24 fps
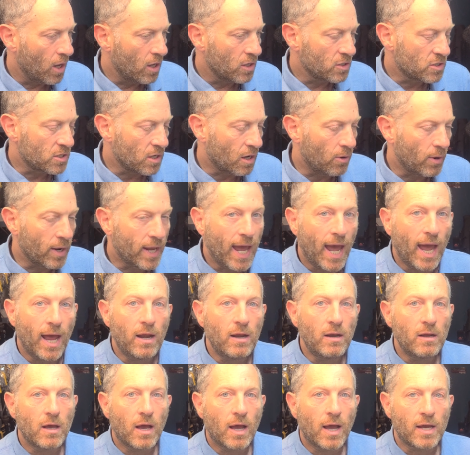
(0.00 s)
So
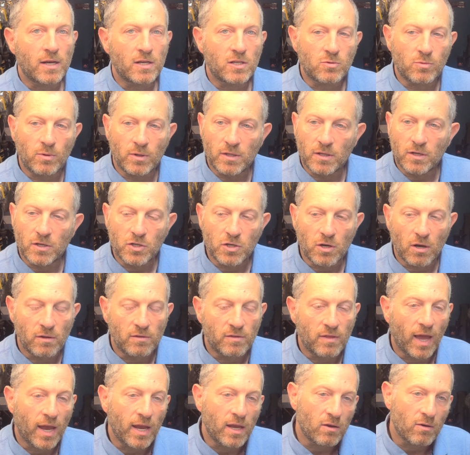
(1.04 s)
again, I just wanted to show you,
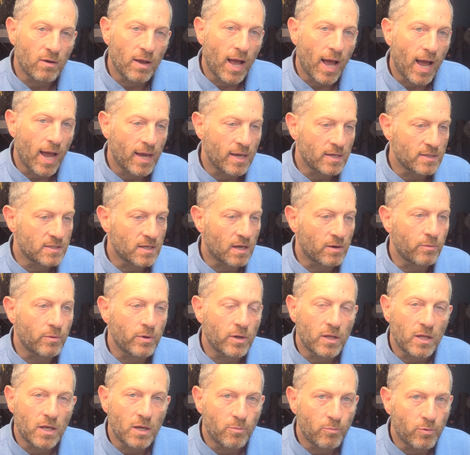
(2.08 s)
thank you guys. I
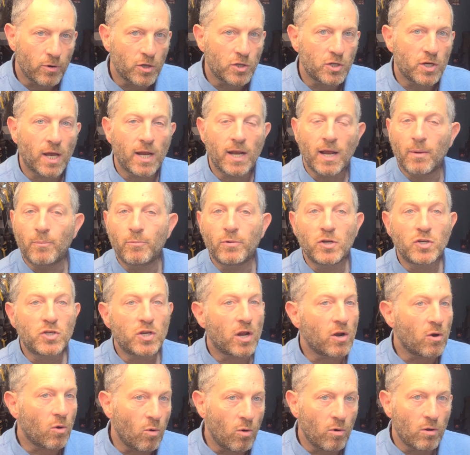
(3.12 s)
really appreciate it. I
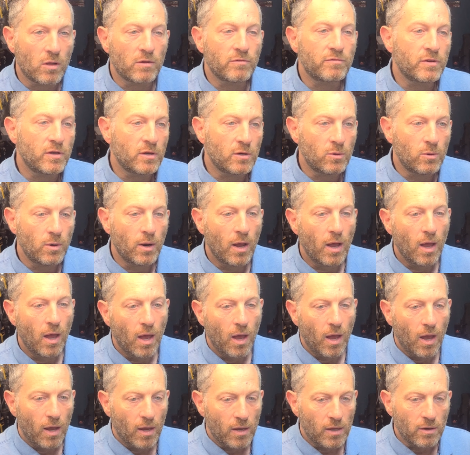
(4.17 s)
appreciate all of you.
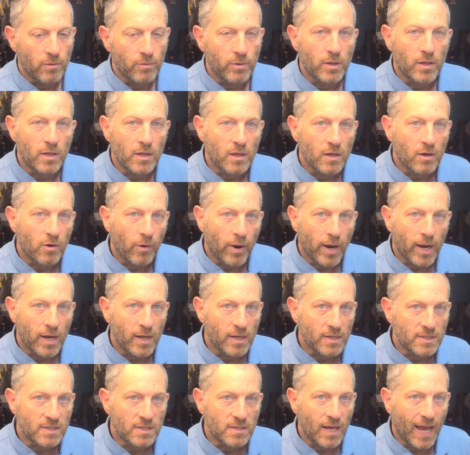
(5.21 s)
You're really the
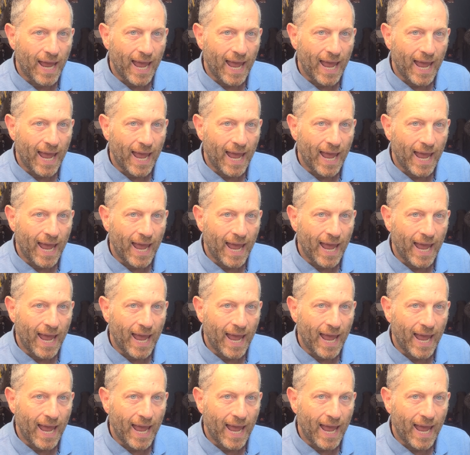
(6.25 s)
greatest.